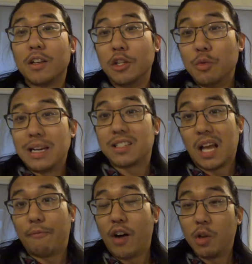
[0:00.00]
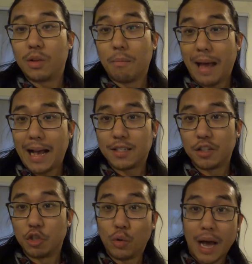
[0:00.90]
you need to stop following the
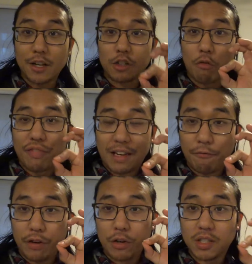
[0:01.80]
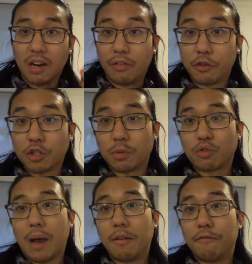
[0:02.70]
masses. You gotta start thinking for yourself. If you're
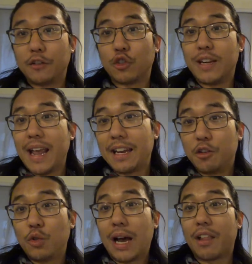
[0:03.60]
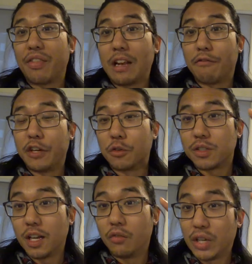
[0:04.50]
subscribed to Fisher Nate, you gotta think for
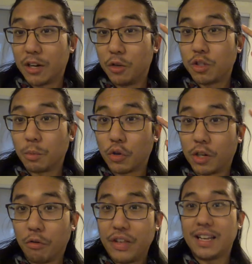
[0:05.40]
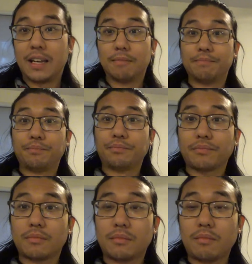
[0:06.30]
yourself. You gotta do some critical thinking.
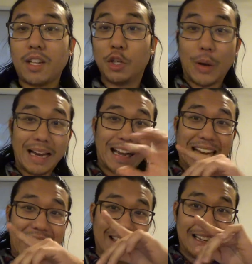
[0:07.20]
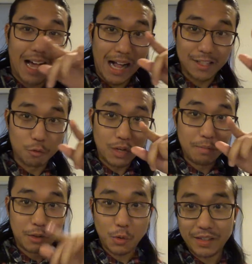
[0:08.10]
You gotta connect the dots and
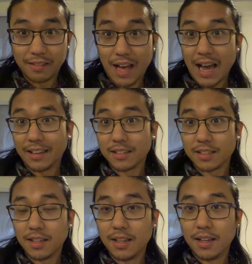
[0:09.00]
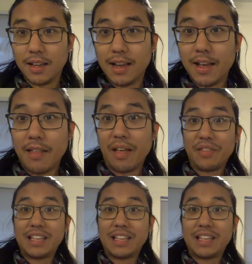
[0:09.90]
read between the lines that